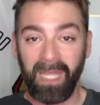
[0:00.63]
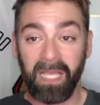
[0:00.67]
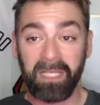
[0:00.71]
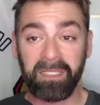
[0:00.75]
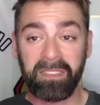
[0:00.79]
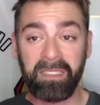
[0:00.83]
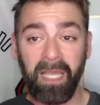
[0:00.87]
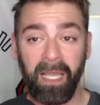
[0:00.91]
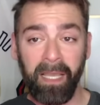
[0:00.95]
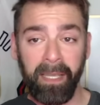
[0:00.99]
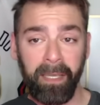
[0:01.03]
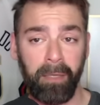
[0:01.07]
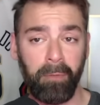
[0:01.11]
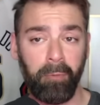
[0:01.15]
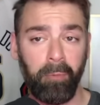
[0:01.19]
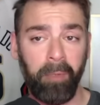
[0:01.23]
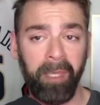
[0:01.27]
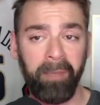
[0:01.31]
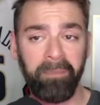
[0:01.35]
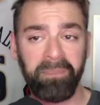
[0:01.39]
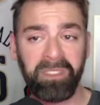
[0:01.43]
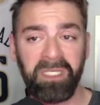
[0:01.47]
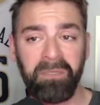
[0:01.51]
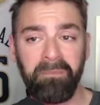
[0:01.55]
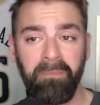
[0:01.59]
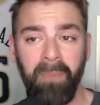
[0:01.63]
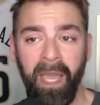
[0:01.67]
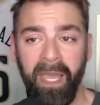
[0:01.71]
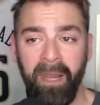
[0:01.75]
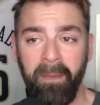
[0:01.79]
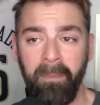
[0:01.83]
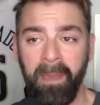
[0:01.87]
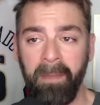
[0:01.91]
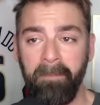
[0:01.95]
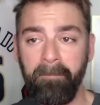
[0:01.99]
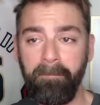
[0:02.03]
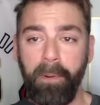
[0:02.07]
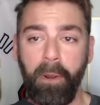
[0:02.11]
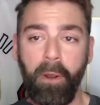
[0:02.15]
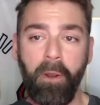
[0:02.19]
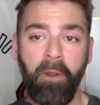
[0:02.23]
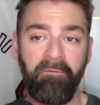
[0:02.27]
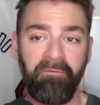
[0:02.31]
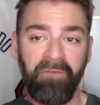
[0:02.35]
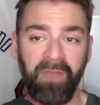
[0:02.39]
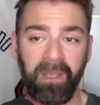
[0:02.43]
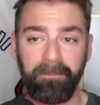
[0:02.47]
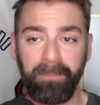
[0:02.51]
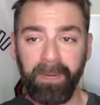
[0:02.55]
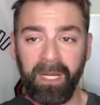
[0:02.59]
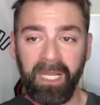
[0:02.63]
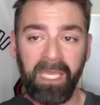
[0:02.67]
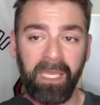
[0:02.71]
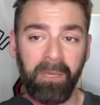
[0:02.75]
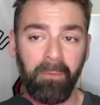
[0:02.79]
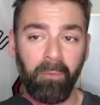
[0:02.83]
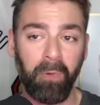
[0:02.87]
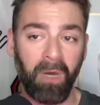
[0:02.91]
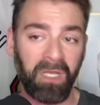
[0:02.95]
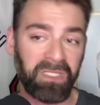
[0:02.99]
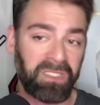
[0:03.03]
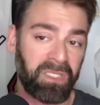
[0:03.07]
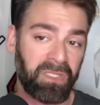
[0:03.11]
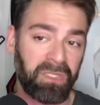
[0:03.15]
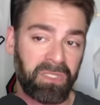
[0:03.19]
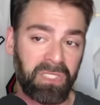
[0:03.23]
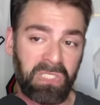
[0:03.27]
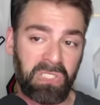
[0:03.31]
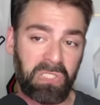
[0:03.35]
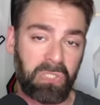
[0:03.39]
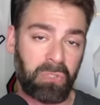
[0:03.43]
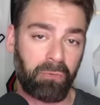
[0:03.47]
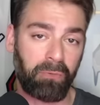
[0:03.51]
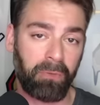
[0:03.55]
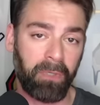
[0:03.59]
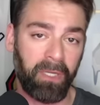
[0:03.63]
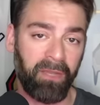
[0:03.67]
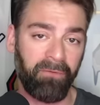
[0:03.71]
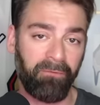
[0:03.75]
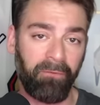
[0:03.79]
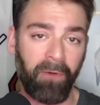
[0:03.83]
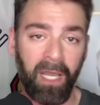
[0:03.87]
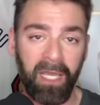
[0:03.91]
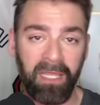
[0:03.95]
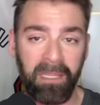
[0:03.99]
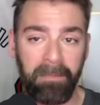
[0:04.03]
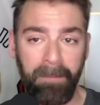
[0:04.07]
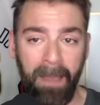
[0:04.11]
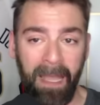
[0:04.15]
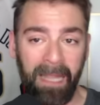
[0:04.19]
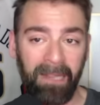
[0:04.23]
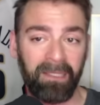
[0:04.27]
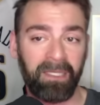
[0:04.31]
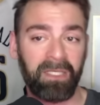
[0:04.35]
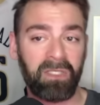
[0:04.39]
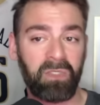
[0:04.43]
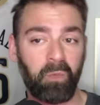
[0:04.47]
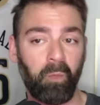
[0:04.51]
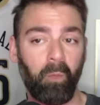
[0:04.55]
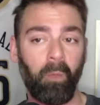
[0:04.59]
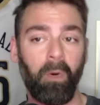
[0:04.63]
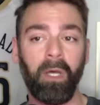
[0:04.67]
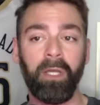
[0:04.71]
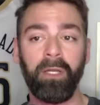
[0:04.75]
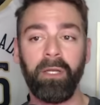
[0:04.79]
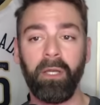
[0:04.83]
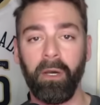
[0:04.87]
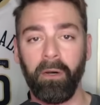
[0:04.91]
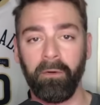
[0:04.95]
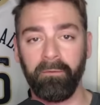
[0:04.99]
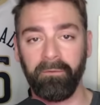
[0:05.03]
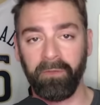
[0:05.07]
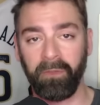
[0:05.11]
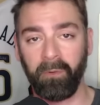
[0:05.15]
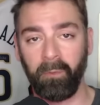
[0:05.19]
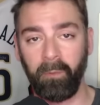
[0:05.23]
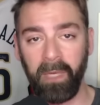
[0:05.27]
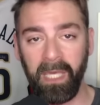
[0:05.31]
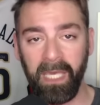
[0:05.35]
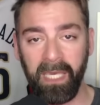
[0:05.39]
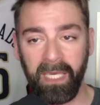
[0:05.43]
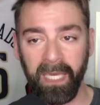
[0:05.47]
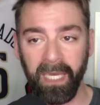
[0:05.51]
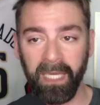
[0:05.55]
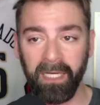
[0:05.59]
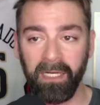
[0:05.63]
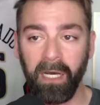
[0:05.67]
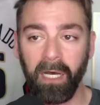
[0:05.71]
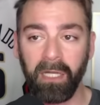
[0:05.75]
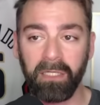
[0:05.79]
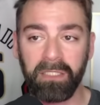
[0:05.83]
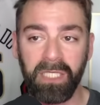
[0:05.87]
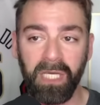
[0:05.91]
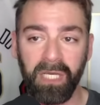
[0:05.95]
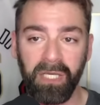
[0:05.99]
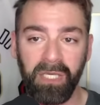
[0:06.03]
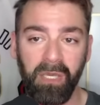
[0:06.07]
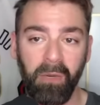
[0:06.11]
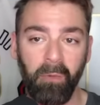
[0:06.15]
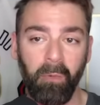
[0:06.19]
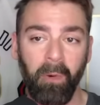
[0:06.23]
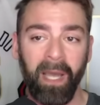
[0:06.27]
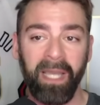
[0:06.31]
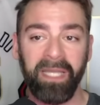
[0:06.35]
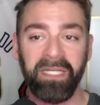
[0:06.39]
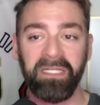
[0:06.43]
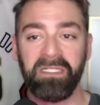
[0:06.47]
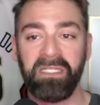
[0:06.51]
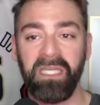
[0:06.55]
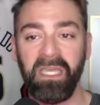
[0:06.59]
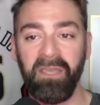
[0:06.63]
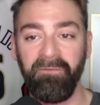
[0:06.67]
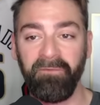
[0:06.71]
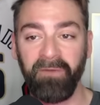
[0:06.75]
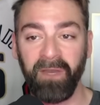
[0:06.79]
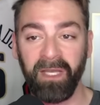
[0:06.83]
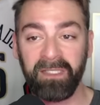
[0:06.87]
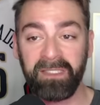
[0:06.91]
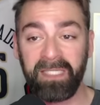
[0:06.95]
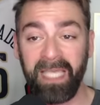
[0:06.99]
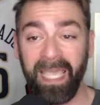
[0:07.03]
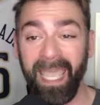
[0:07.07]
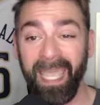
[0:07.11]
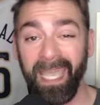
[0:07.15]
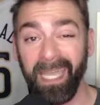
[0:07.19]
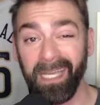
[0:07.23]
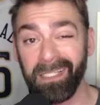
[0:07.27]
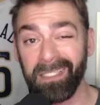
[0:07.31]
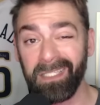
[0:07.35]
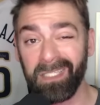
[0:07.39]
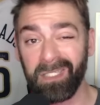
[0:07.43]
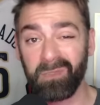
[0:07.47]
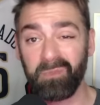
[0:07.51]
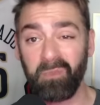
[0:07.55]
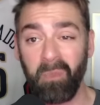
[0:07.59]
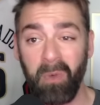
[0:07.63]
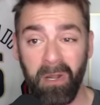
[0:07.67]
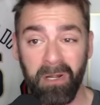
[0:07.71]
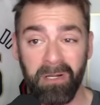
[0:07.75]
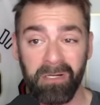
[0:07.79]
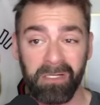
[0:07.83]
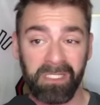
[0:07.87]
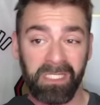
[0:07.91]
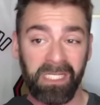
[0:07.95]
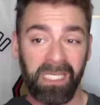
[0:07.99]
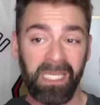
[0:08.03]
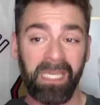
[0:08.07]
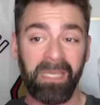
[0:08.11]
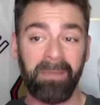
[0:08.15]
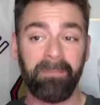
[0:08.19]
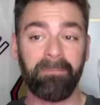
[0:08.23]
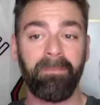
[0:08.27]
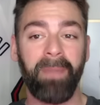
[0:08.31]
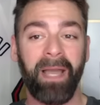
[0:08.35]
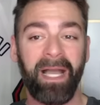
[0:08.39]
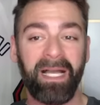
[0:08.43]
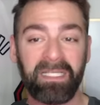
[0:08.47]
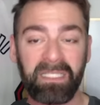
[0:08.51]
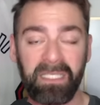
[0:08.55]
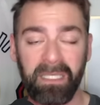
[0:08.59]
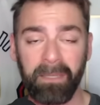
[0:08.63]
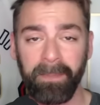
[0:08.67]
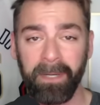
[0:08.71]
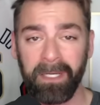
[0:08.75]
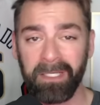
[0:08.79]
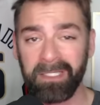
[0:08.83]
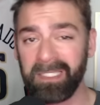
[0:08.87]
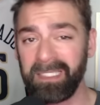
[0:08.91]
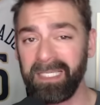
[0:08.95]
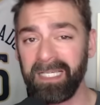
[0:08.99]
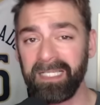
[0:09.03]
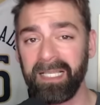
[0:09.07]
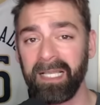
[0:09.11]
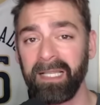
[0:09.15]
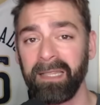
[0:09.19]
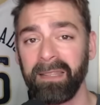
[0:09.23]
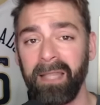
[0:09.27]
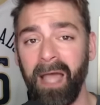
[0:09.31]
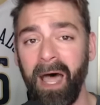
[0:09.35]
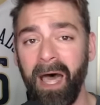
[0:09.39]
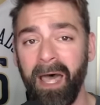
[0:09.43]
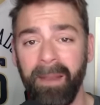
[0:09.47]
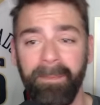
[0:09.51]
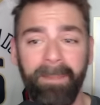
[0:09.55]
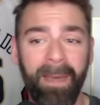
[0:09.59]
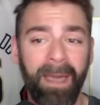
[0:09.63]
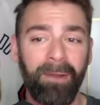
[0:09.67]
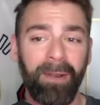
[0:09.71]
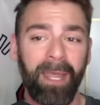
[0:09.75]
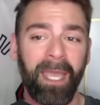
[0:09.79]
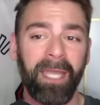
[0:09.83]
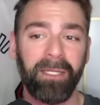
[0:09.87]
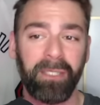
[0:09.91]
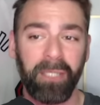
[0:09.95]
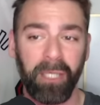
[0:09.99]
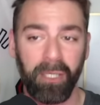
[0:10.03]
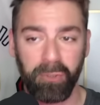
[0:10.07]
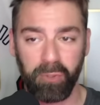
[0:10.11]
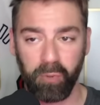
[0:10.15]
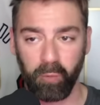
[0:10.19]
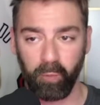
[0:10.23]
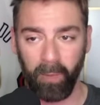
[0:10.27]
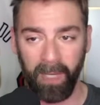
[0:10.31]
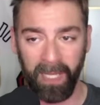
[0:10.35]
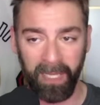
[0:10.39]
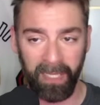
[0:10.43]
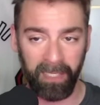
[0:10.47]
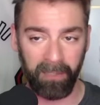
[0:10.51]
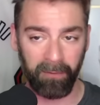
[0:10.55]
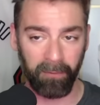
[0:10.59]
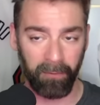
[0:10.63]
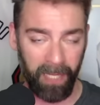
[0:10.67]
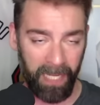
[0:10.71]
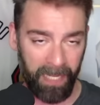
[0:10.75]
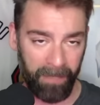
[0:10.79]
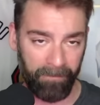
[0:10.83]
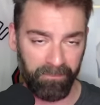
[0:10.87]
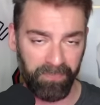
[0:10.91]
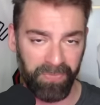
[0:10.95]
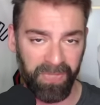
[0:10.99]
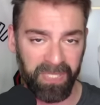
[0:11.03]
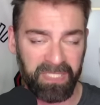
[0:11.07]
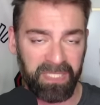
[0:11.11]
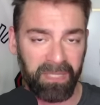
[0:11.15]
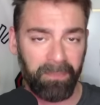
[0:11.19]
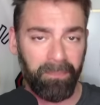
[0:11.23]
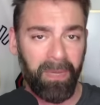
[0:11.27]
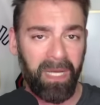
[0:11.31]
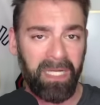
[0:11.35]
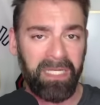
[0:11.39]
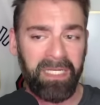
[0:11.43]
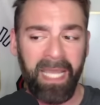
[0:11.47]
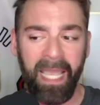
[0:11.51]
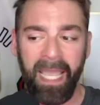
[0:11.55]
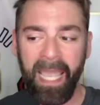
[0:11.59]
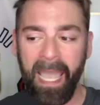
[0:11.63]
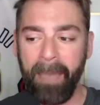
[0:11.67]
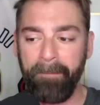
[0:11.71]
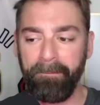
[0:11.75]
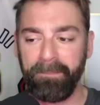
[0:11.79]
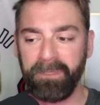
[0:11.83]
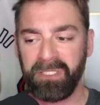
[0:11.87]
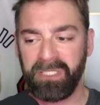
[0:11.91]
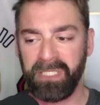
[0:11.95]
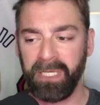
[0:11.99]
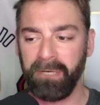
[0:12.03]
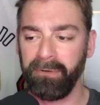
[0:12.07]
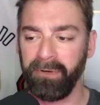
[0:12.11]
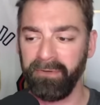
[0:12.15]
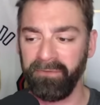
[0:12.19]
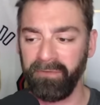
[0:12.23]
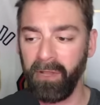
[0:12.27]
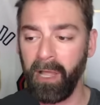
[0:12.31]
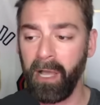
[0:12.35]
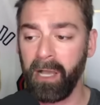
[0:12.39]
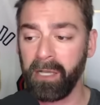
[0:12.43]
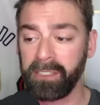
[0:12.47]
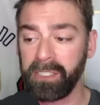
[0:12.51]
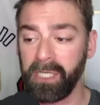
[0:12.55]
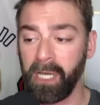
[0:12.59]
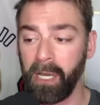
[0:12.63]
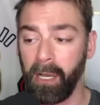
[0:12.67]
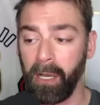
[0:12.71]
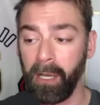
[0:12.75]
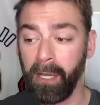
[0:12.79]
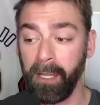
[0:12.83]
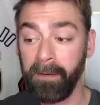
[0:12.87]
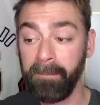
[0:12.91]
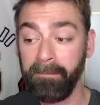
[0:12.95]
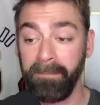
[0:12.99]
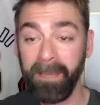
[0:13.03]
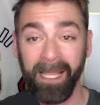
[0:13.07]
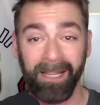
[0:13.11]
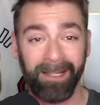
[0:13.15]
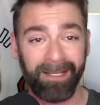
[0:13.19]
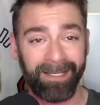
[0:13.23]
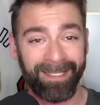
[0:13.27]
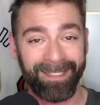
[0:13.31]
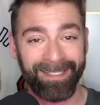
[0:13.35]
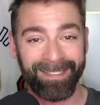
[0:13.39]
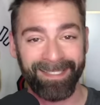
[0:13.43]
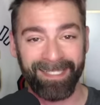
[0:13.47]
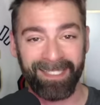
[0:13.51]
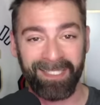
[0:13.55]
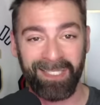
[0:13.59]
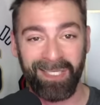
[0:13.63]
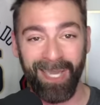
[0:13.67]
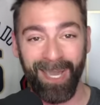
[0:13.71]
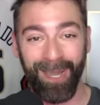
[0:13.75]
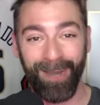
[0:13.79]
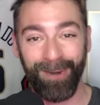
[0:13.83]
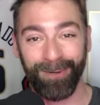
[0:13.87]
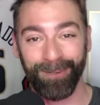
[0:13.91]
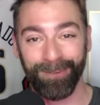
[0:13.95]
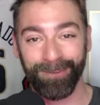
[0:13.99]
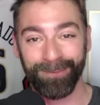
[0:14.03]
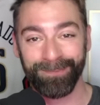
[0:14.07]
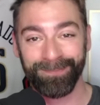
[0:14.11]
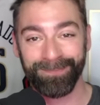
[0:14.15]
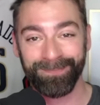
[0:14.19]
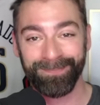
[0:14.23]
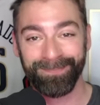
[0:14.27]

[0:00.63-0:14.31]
Zion Williamson might have been perfect, but he wasn't the story of why the Pelicans won over the weekend. I'll tell you why. Defense and smart team basketball says a lot about head coach Willie Green. It's the Monday episode of Locked On Pelicans. Let's go.